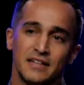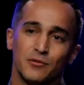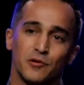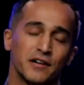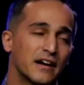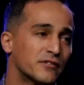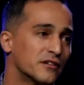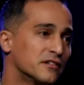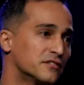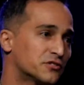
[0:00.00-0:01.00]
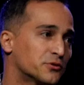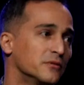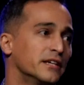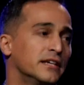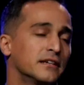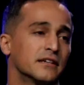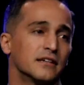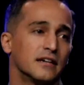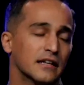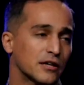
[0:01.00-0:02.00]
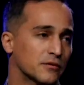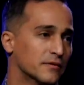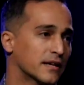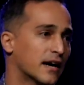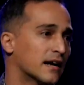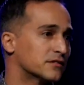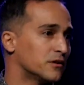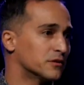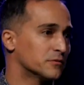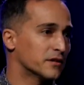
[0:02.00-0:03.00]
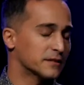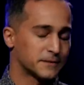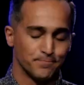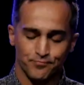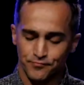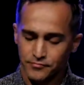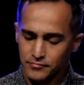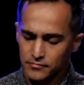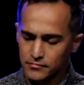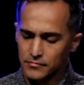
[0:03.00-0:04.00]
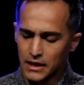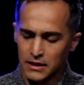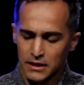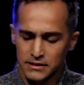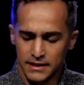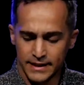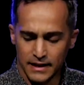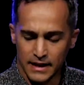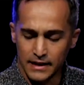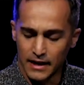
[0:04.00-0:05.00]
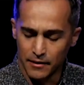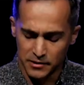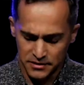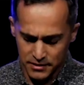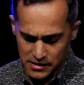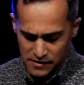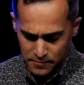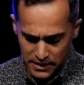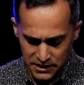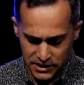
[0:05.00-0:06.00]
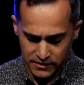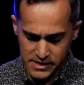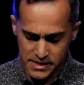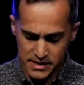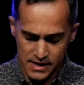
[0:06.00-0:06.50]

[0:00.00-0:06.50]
we're never truly alone, that God is always with us. Tonight, I want to start off by sharing